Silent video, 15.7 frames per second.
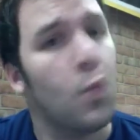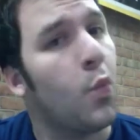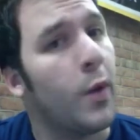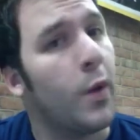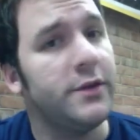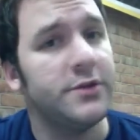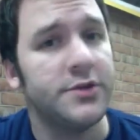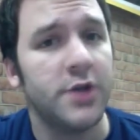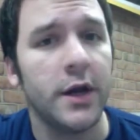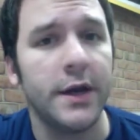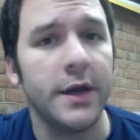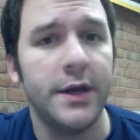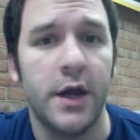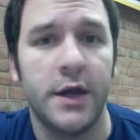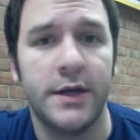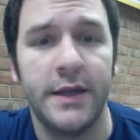When you start
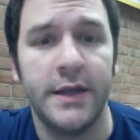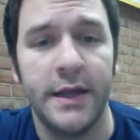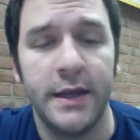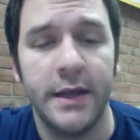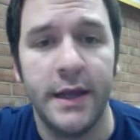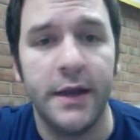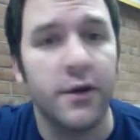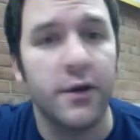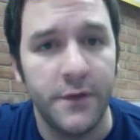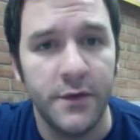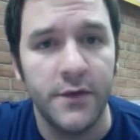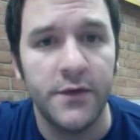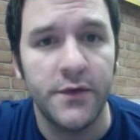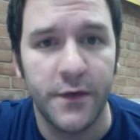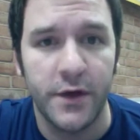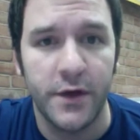conducting
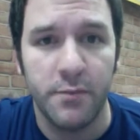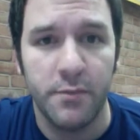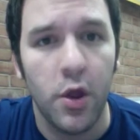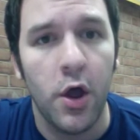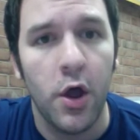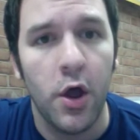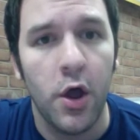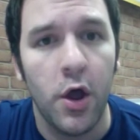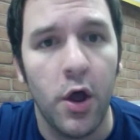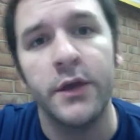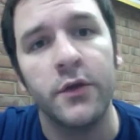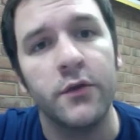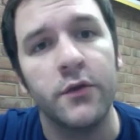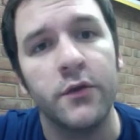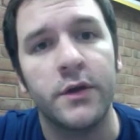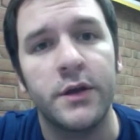interviews for your blog,
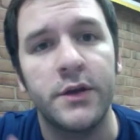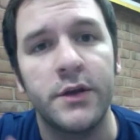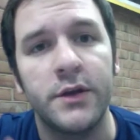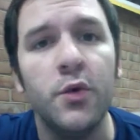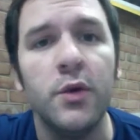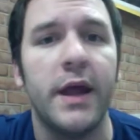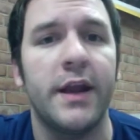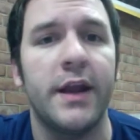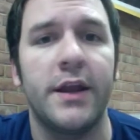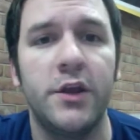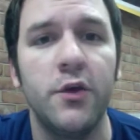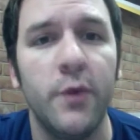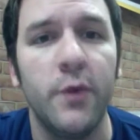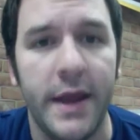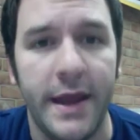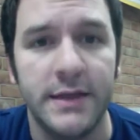you'll do a lot of
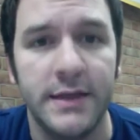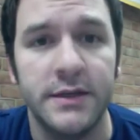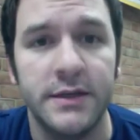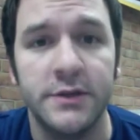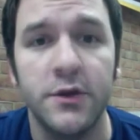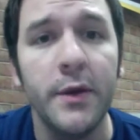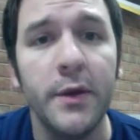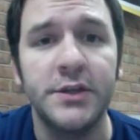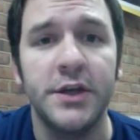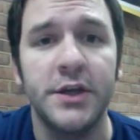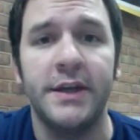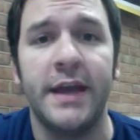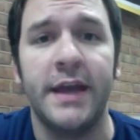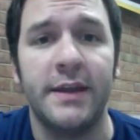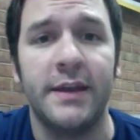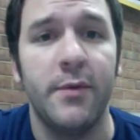Q&As. It's always good
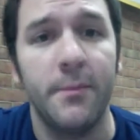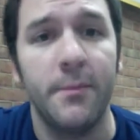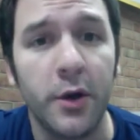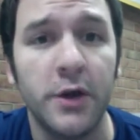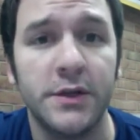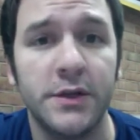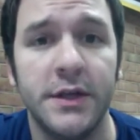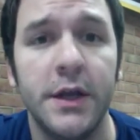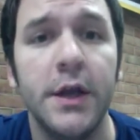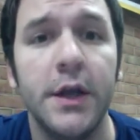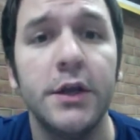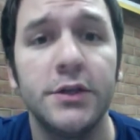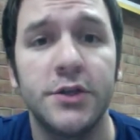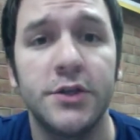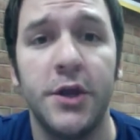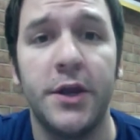to get them in person
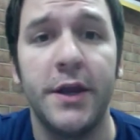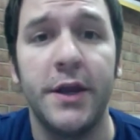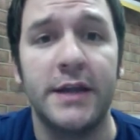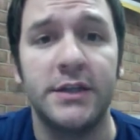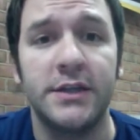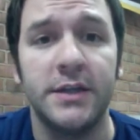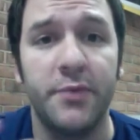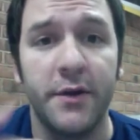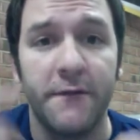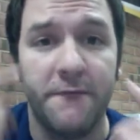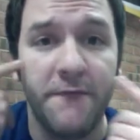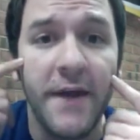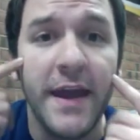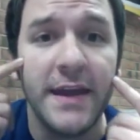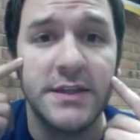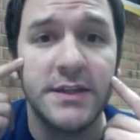so you can actually put a
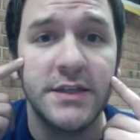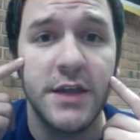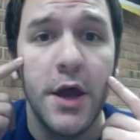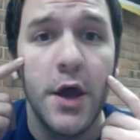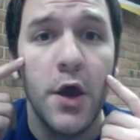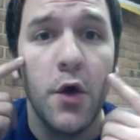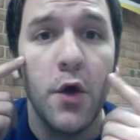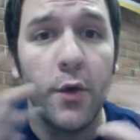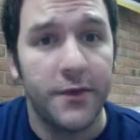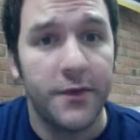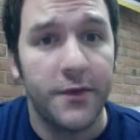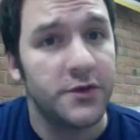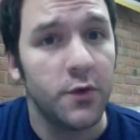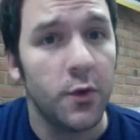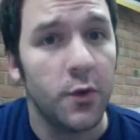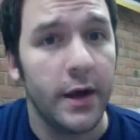face with your
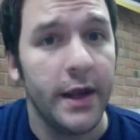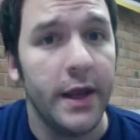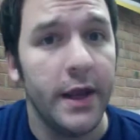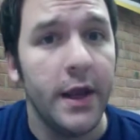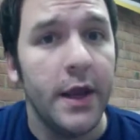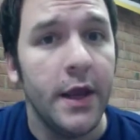story.